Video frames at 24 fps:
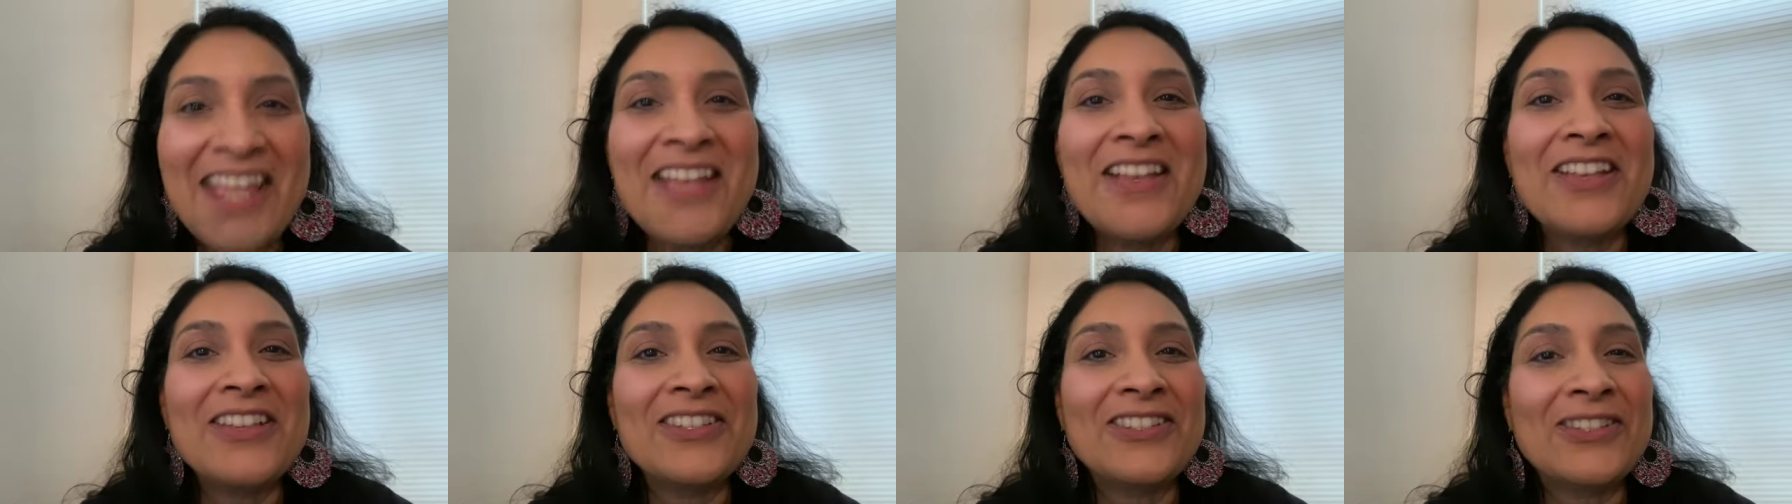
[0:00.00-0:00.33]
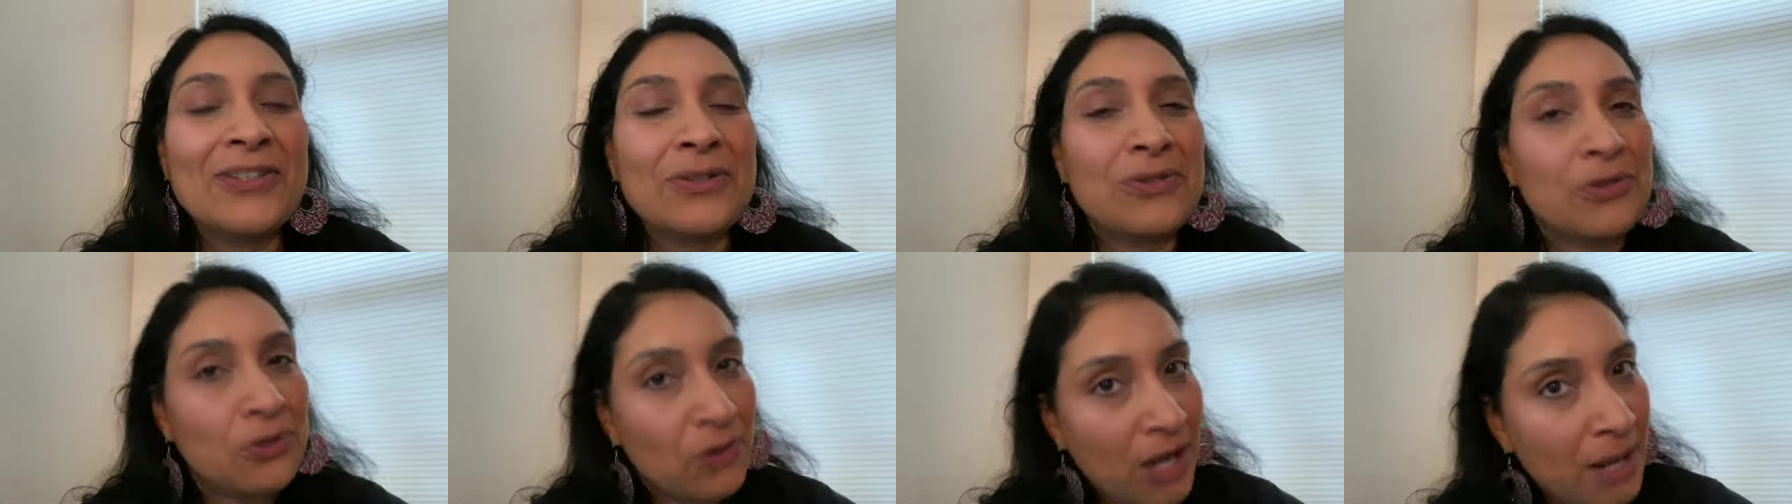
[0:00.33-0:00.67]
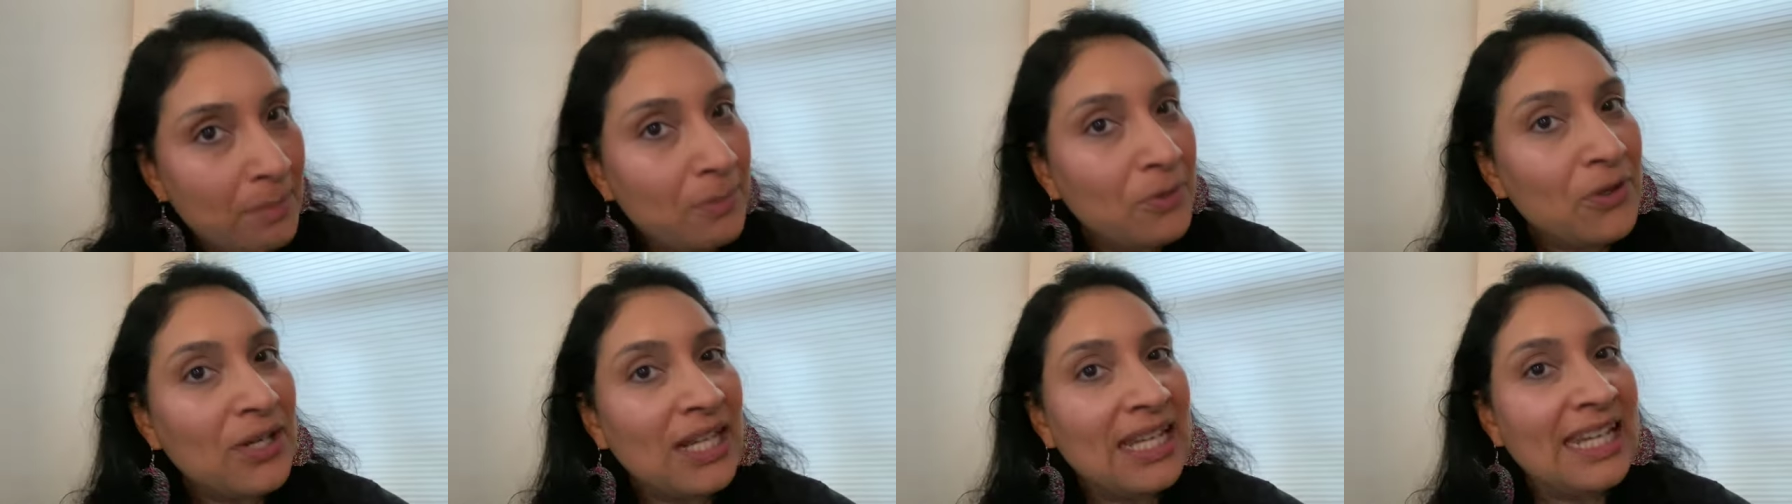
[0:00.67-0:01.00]
So try
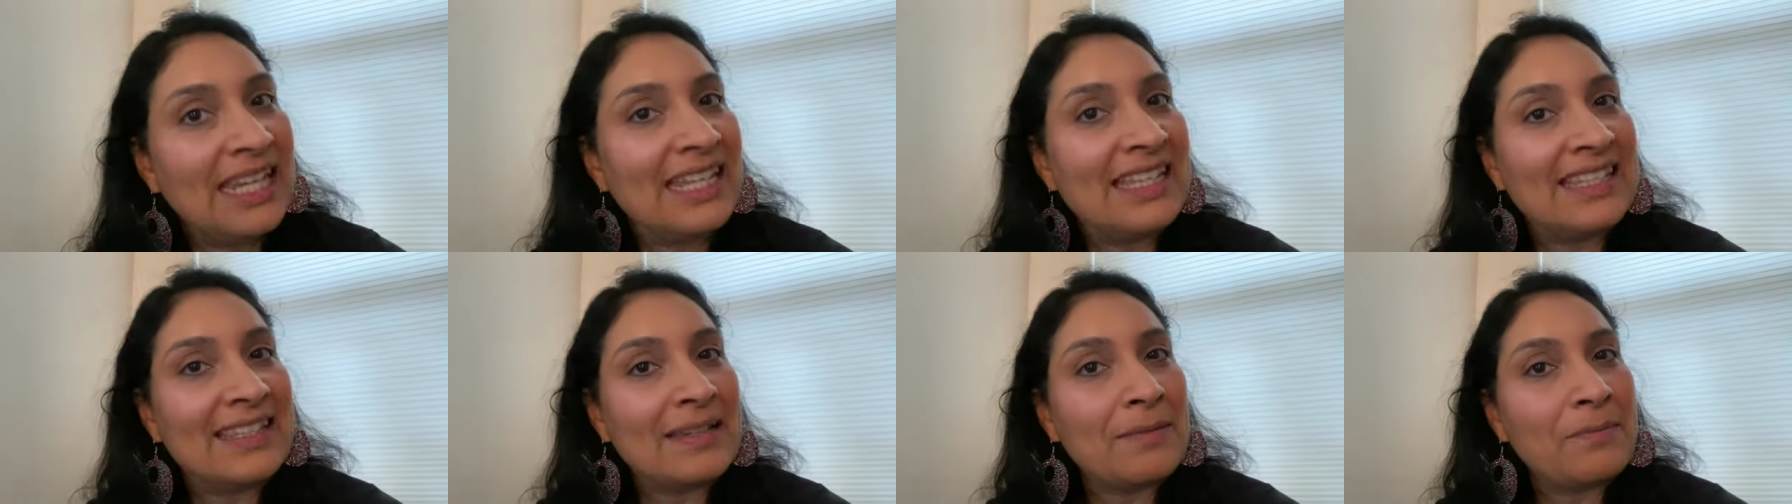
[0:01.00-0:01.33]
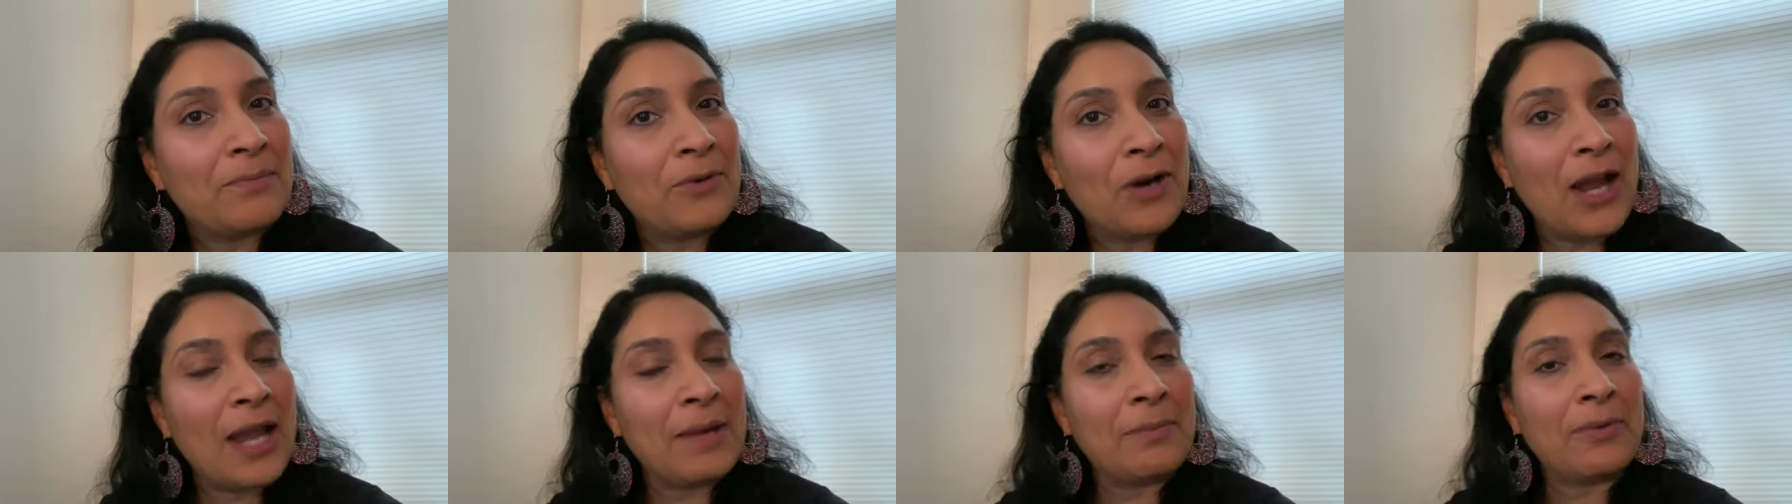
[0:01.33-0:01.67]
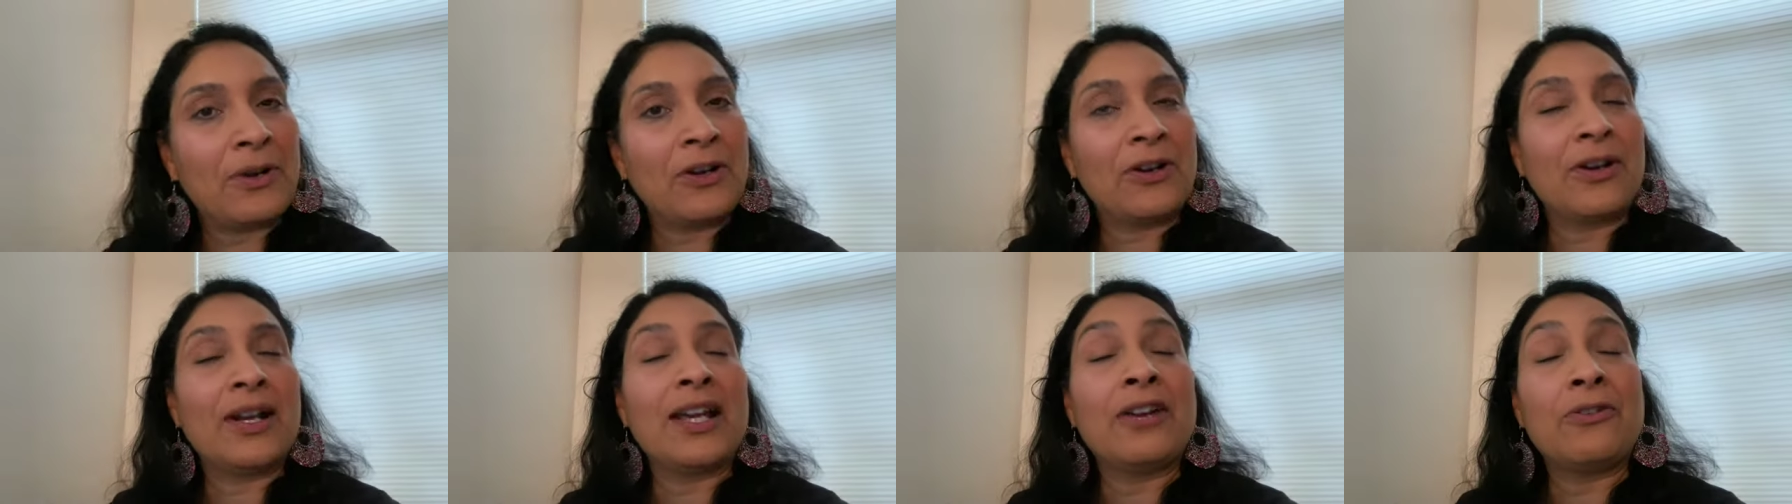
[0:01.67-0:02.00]
putting in some
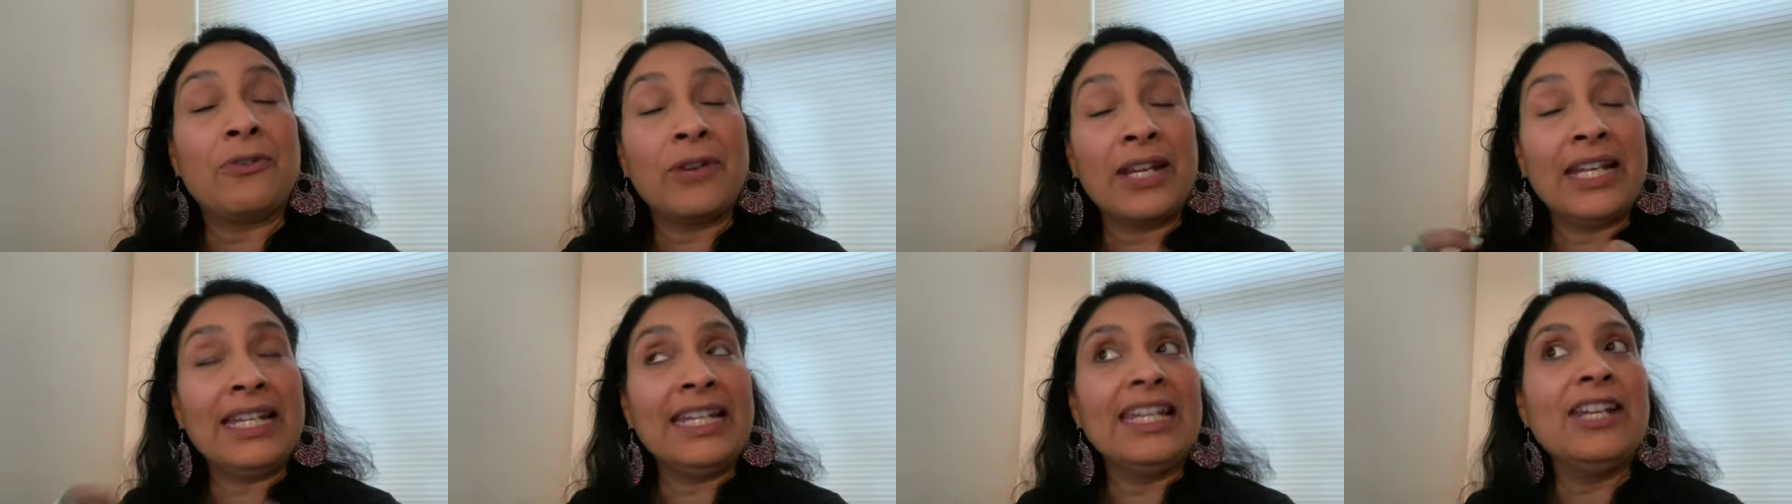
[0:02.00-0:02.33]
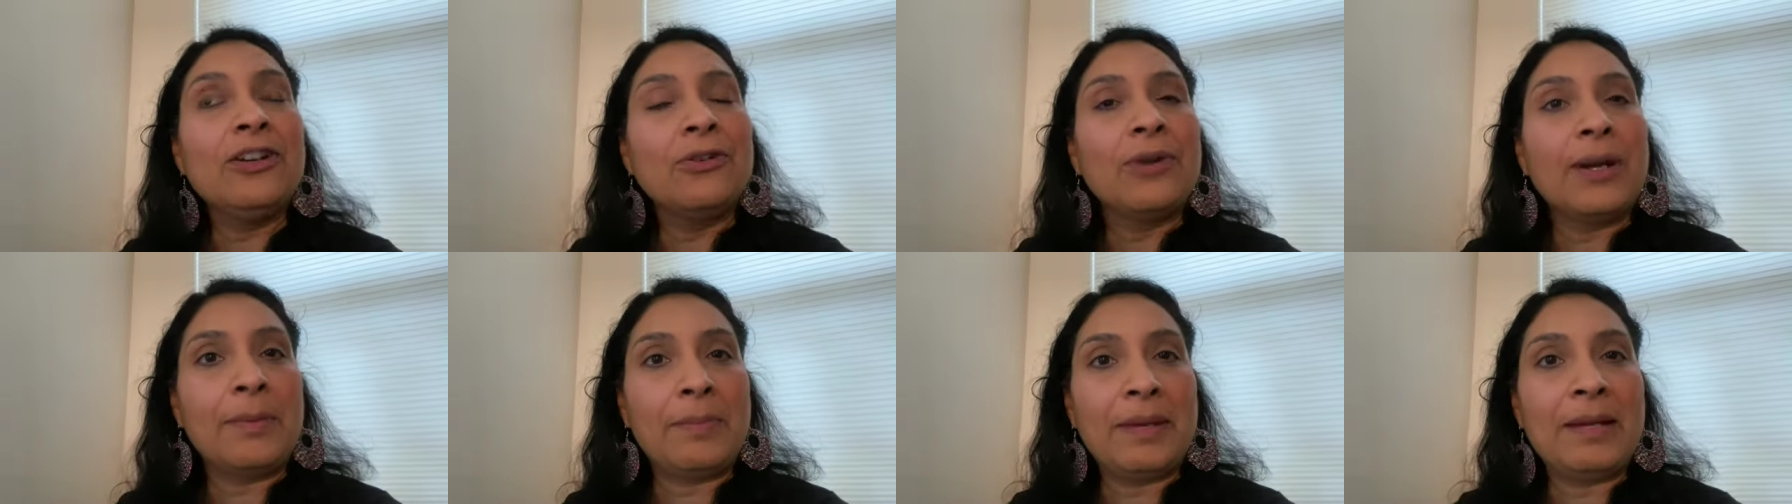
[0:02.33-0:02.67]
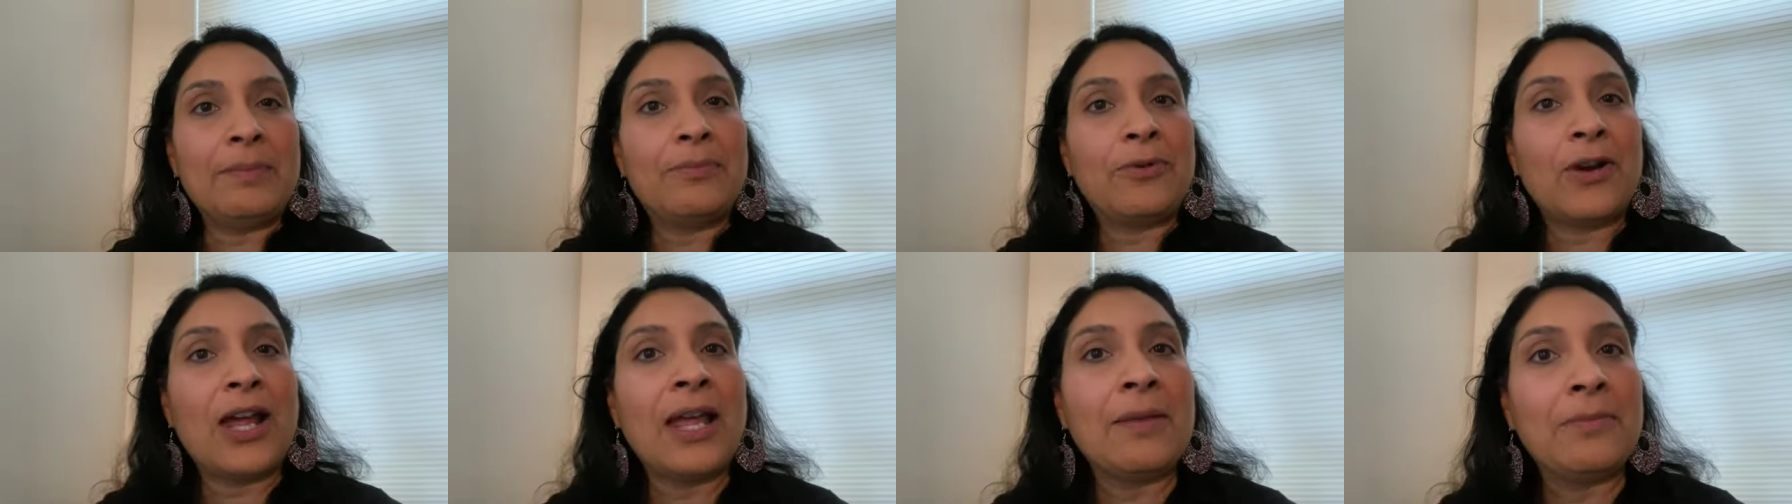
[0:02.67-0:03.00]
primer, a really grippy
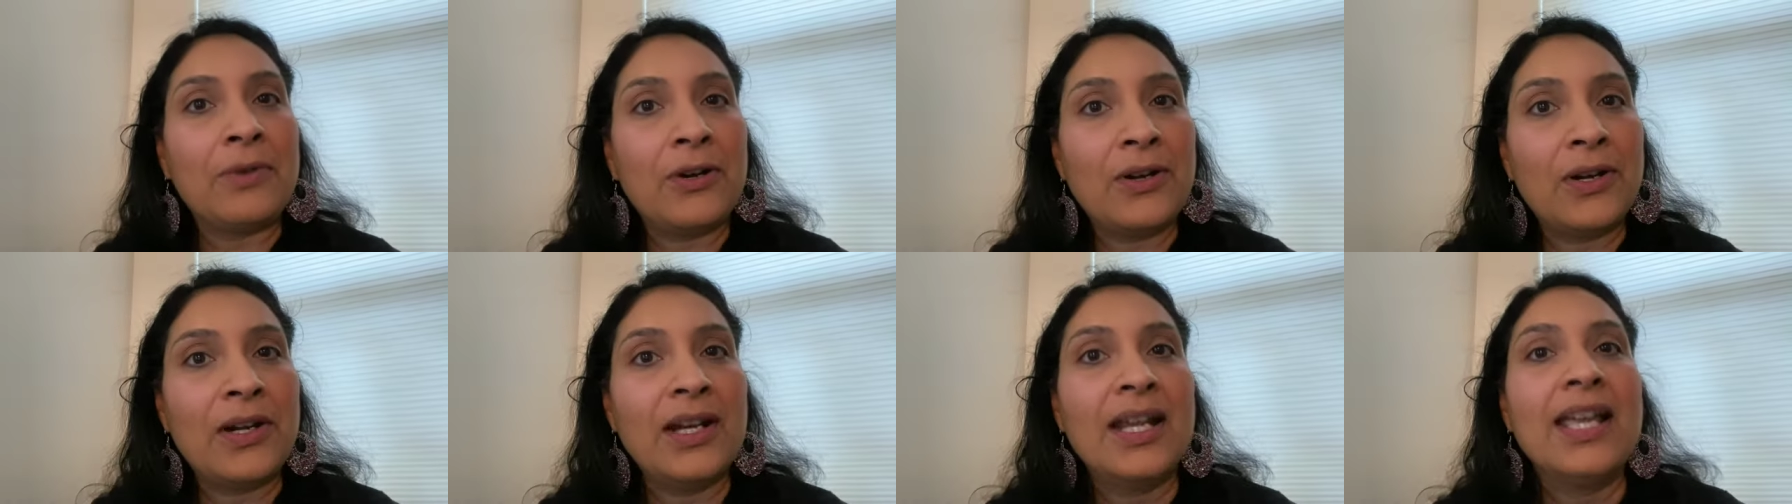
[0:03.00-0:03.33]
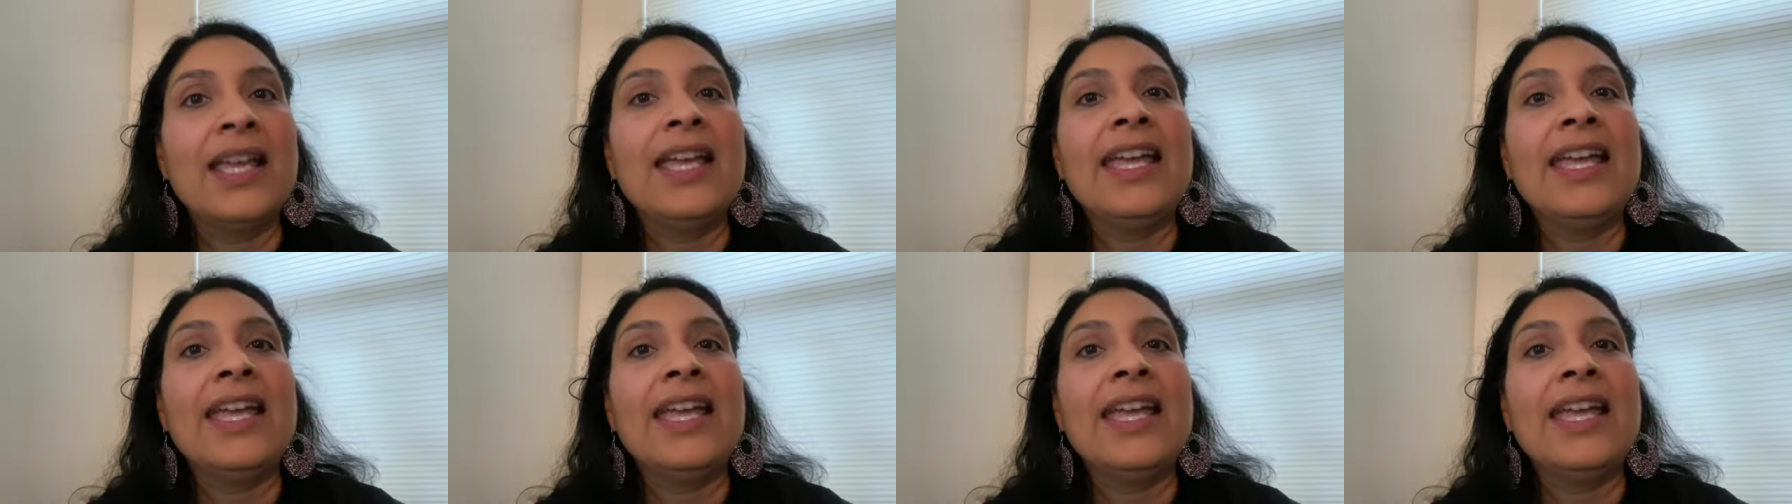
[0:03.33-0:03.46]
primer,